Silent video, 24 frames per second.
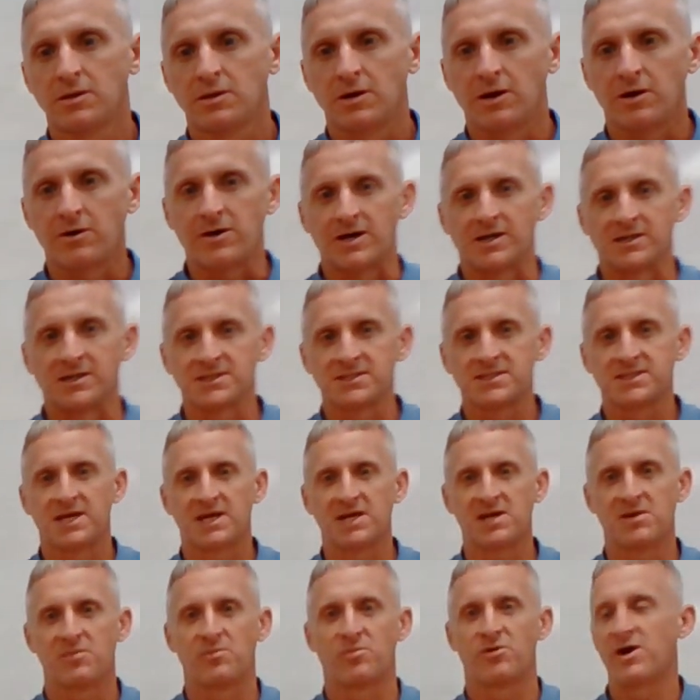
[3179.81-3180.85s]
All right,
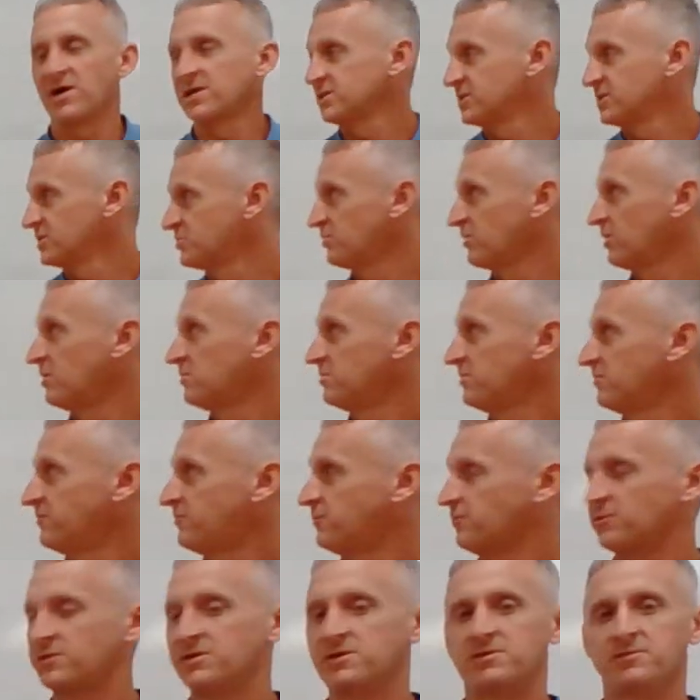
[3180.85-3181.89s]
second practice problem
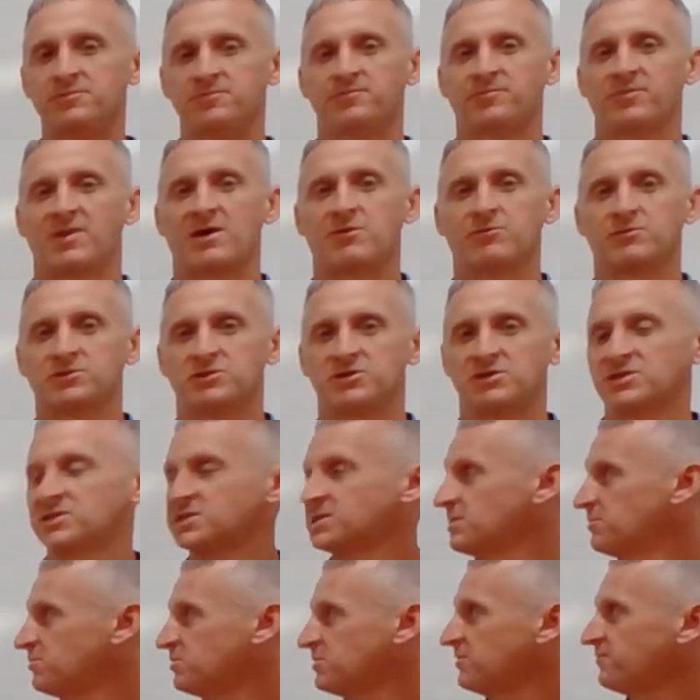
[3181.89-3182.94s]
for you. I want you to
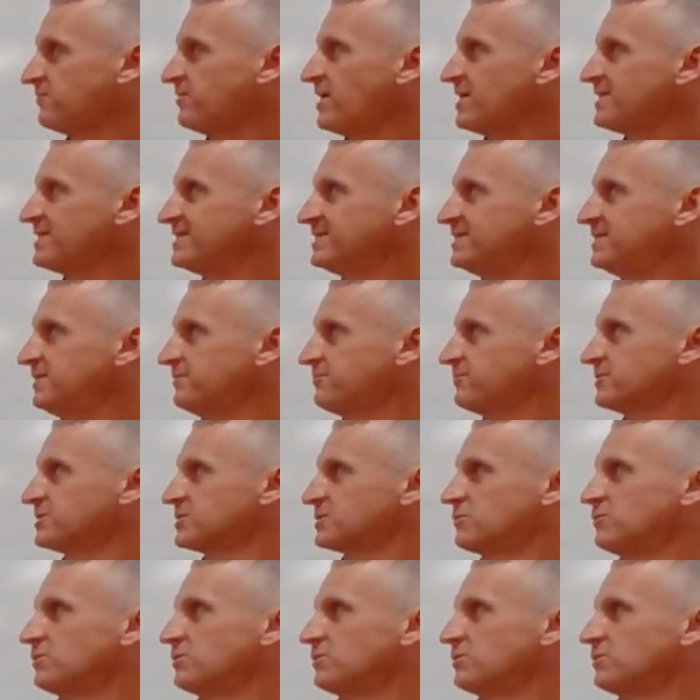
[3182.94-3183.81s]
simplify the difference